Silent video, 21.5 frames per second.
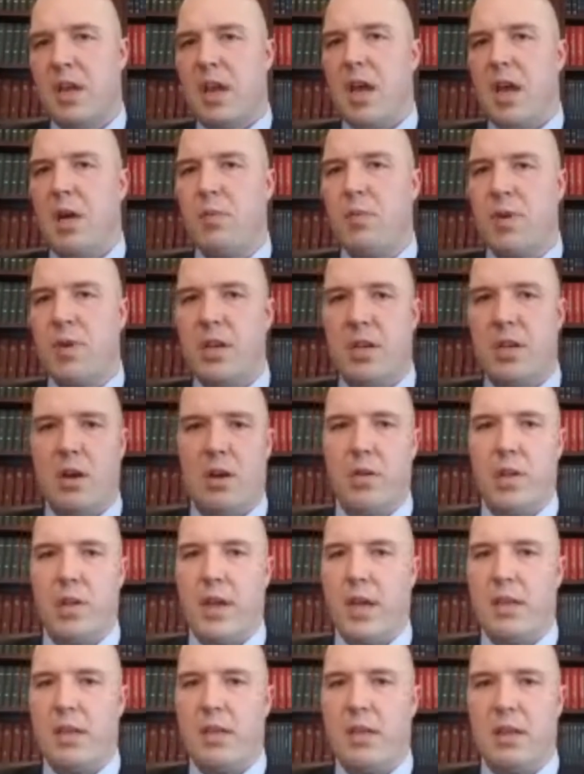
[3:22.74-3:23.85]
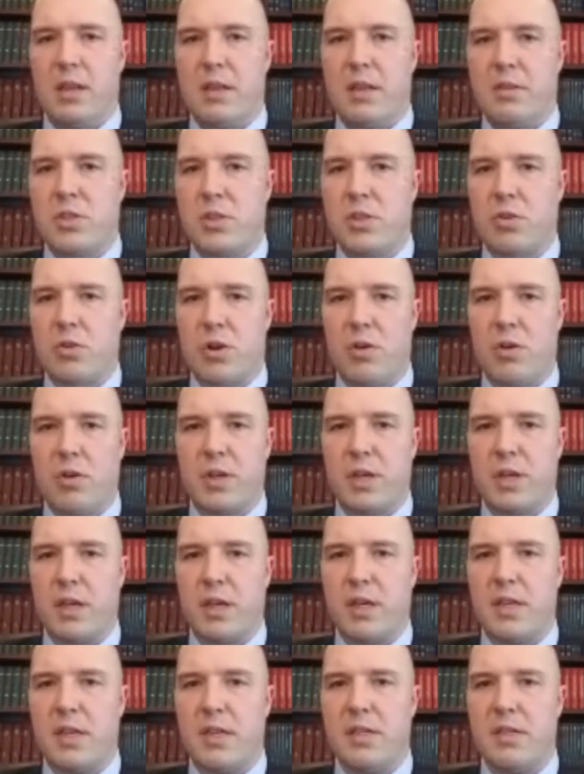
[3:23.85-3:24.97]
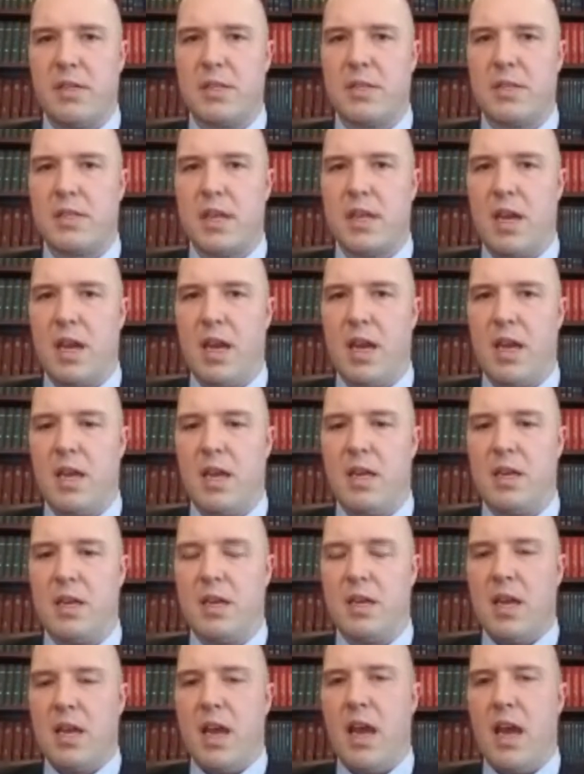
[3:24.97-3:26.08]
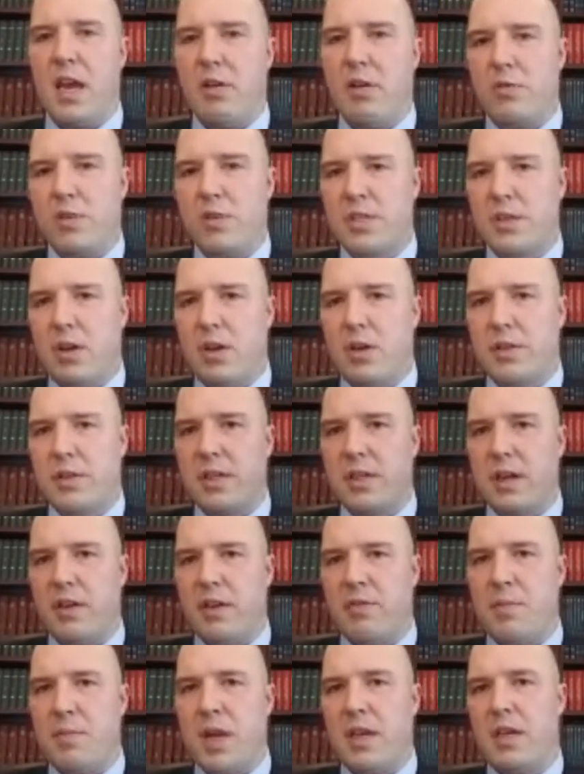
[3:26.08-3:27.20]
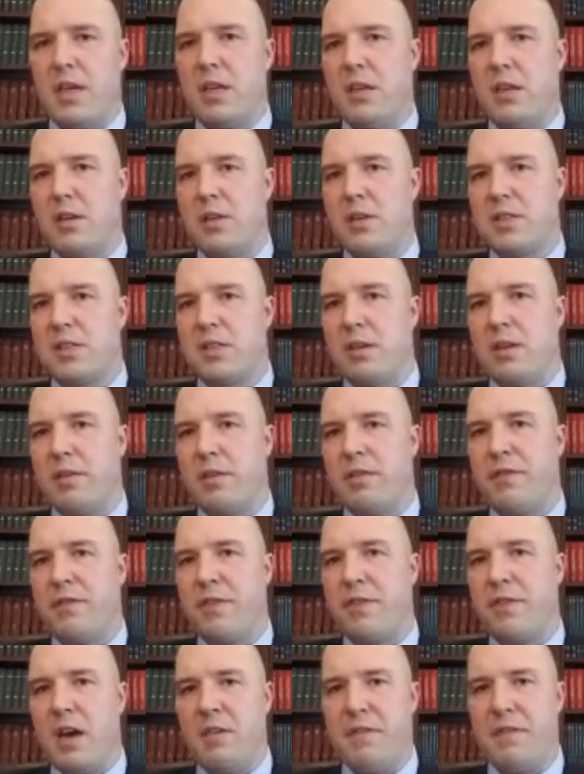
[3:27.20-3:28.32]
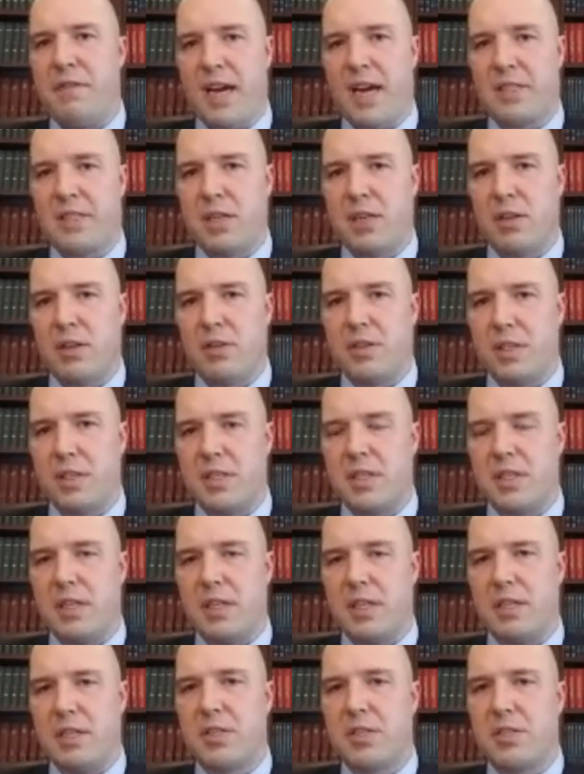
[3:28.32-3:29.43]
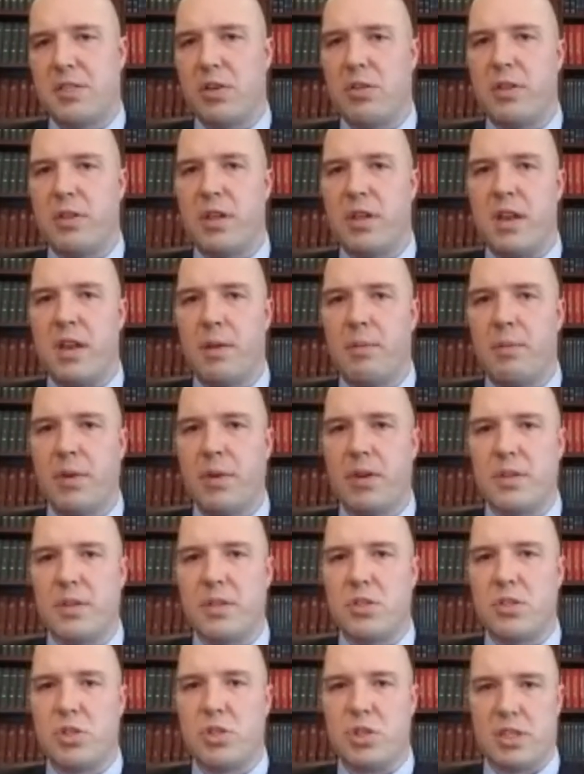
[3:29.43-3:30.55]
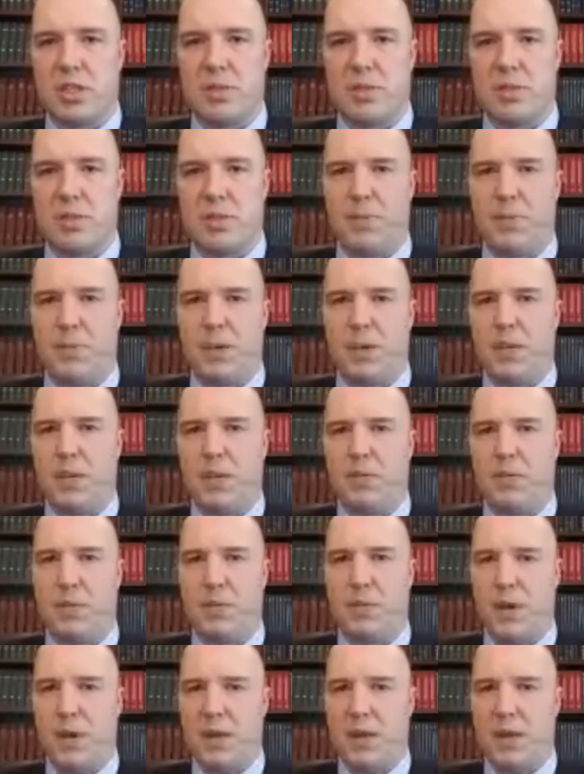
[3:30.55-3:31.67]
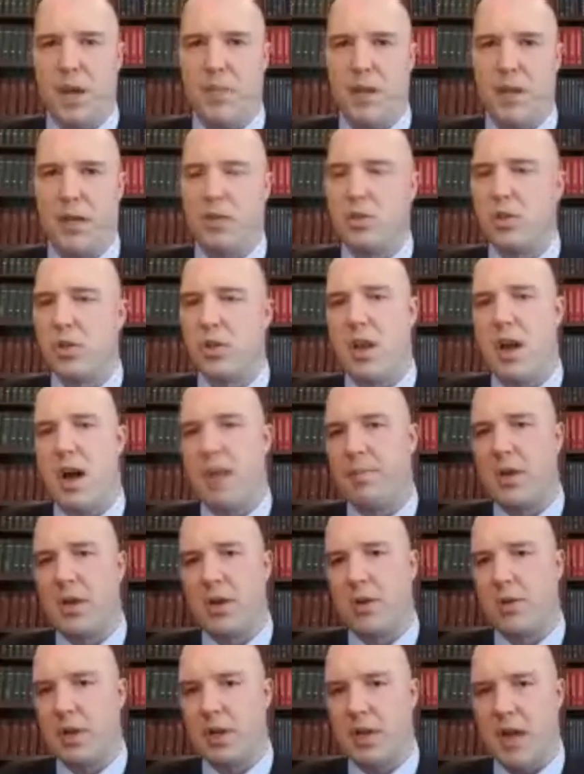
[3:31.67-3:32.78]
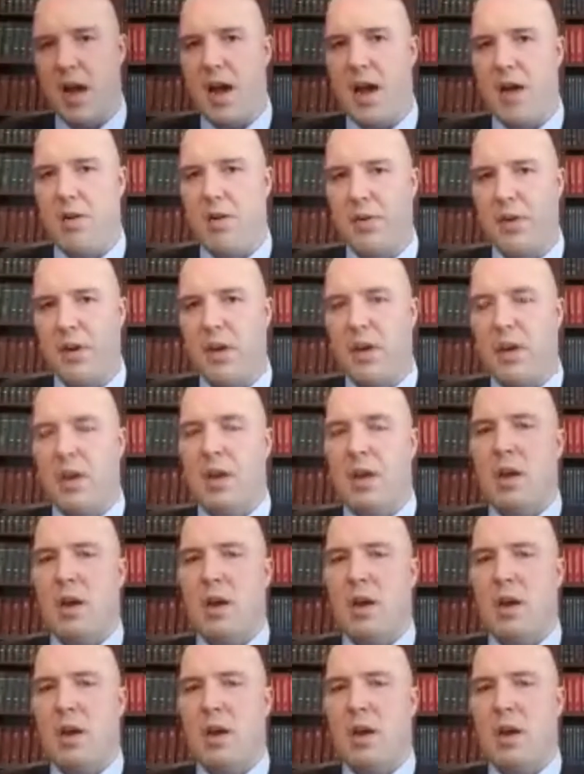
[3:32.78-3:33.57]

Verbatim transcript: And we know that stroke is a end result of many years of uh, vascular disease. So the numbers, just because of a pandemic, should not be going down.